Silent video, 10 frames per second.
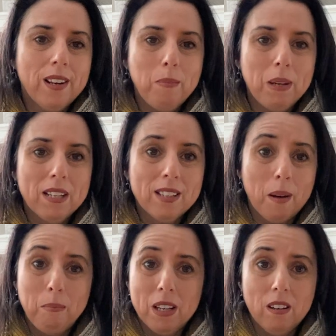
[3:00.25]
I picked
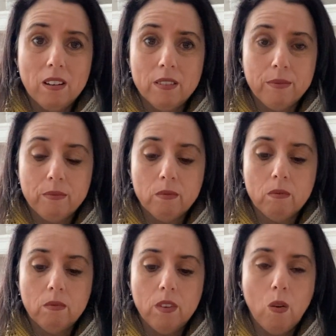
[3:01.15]
up at a
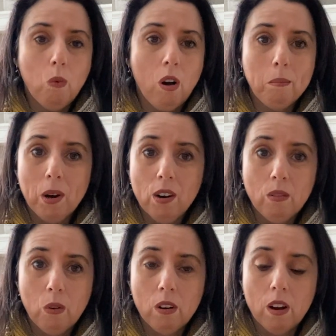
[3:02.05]
Walmart
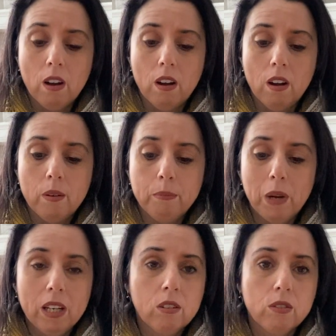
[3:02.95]
or a
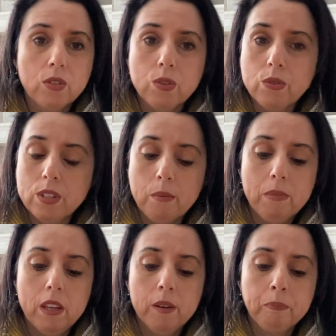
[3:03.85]
Michael's or
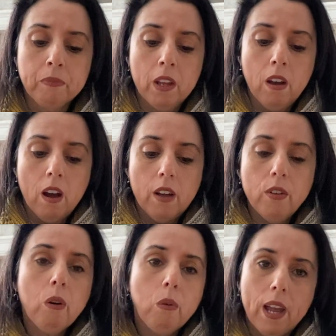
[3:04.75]
something.
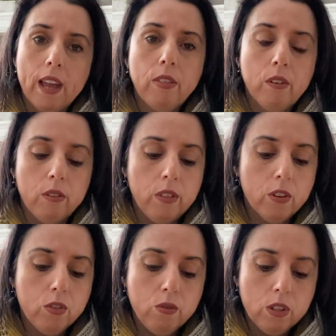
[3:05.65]
They're okay.
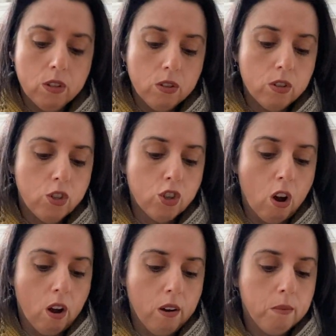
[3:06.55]
They're doing the
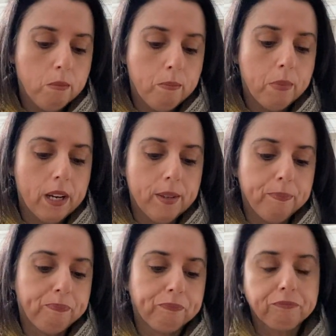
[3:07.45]
job, but
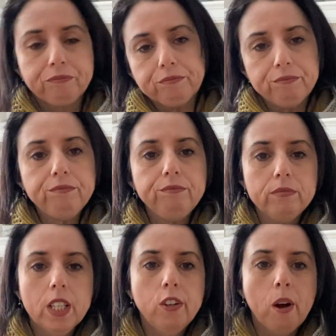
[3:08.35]

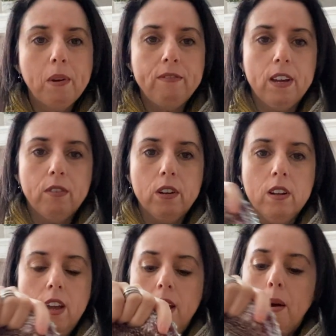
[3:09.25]
they're not my favorite.
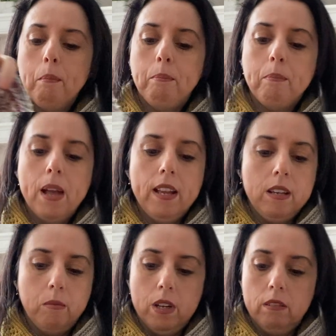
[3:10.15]

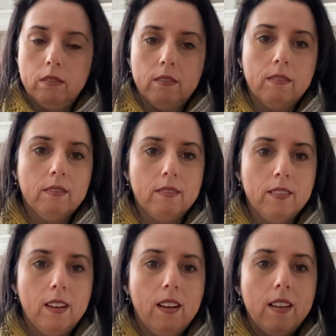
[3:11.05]
Anyway,
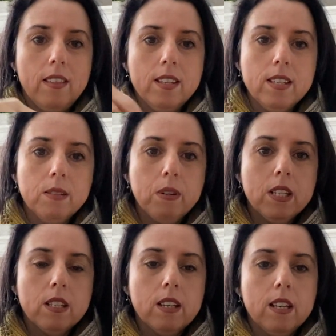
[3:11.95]
this is what
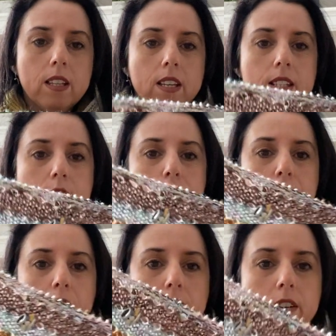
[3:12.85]
it's looking like so
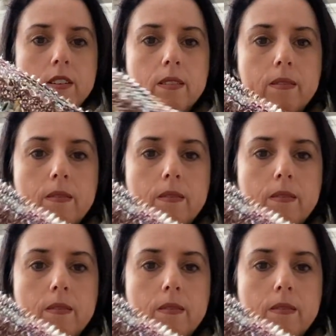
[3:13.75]
far.